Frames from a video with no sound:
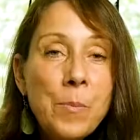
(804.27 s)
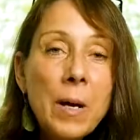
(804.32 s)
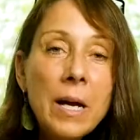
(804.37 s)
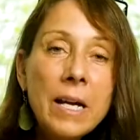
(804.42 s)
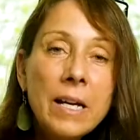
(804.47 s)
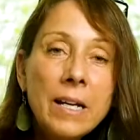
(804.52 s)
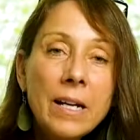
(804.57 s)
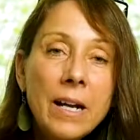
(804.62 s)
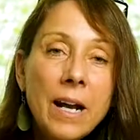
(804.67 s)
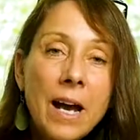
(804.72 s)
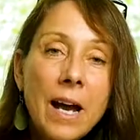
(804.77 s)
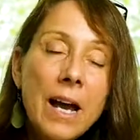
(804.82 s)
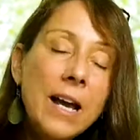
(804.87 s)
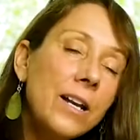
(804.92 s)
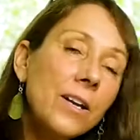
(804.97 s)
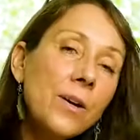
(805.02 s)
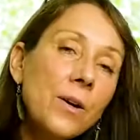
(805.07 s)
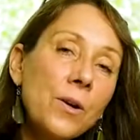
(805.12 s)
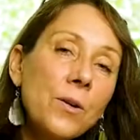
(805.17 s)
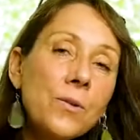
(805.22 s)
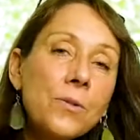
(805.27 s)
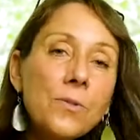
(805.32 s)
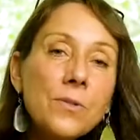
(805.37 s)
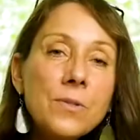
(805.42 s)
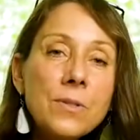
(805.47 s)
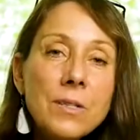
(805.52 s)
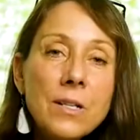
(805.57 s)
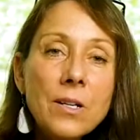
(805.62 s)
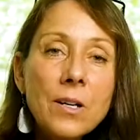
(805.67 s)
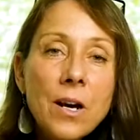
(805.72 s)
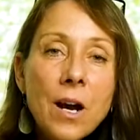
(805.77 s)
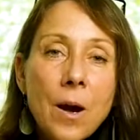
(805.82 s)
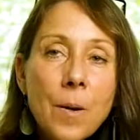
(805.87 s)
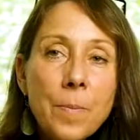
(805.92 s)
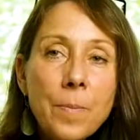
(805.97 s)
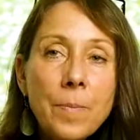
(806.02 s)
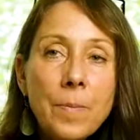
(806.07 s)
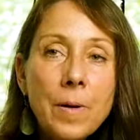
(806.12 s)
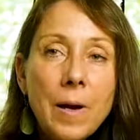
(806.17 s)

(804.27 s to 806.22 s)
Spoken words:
But I know there are